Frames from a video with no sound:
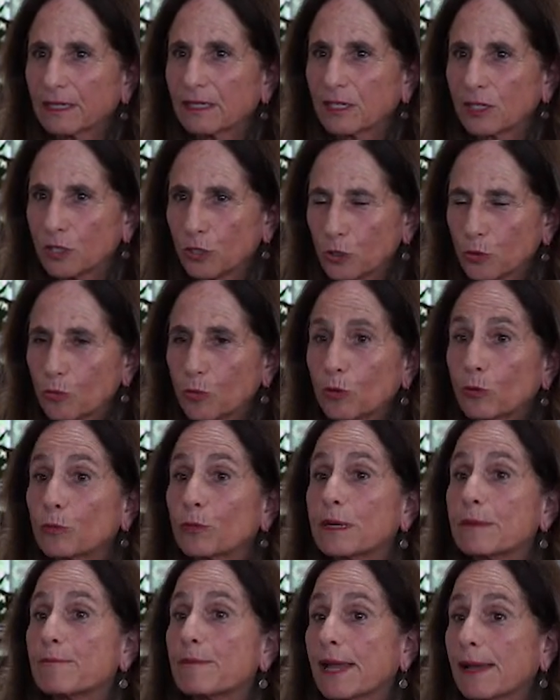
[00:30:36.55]
you will
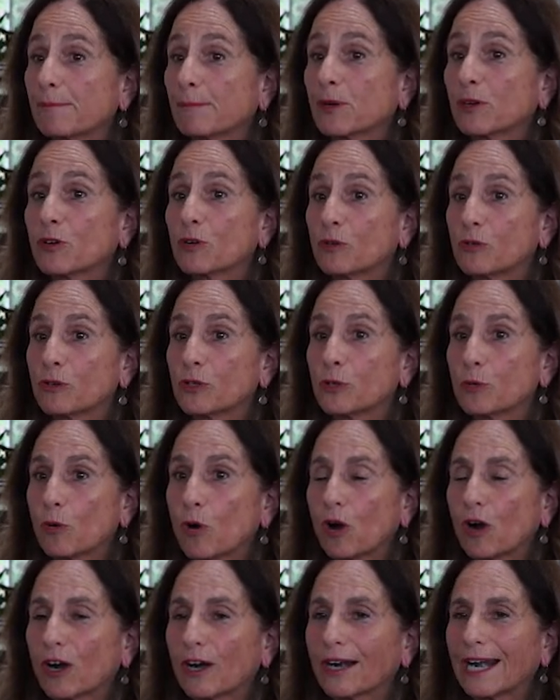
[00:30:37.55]
remember who you
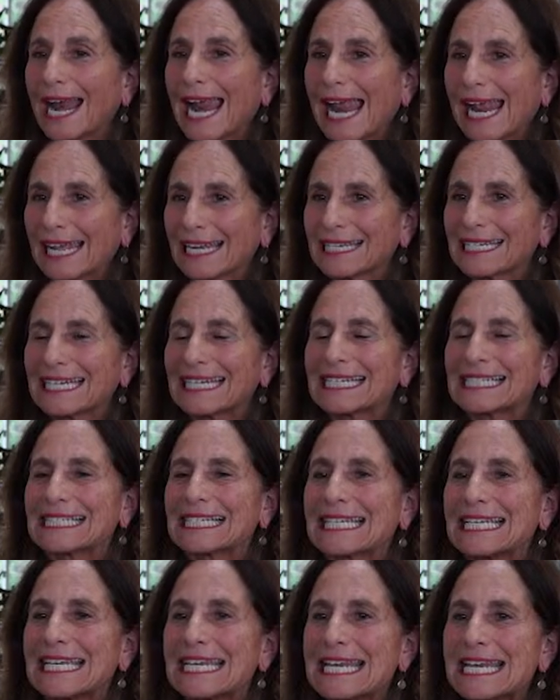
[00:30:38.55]
are, and
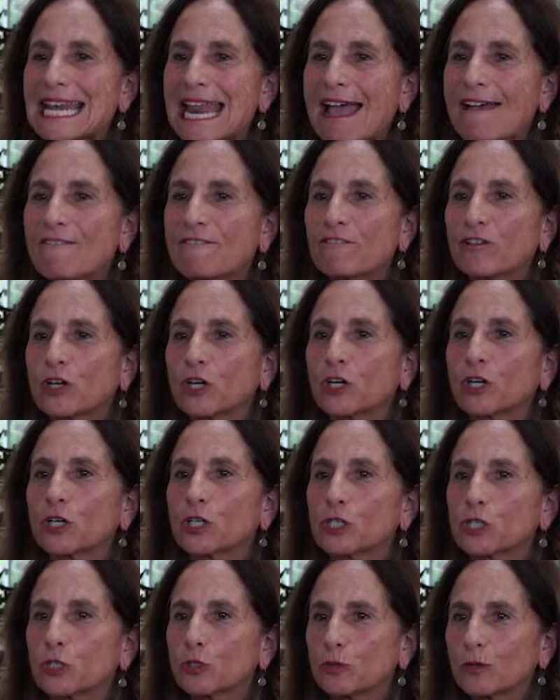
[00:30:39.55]
it's never
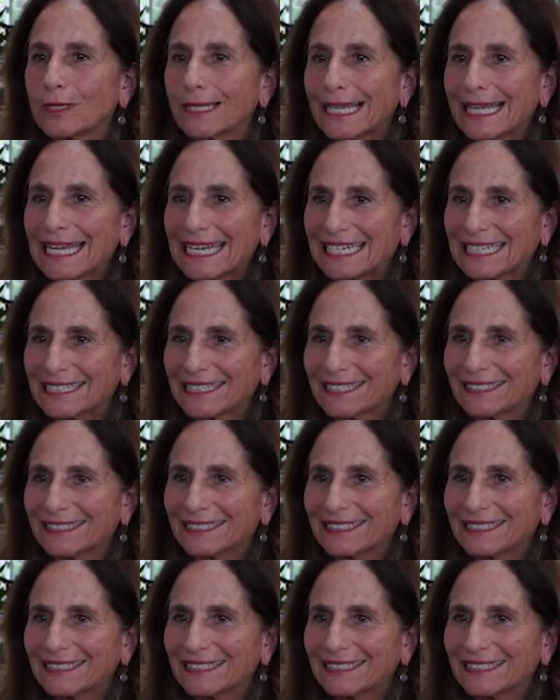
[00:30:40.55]
too late.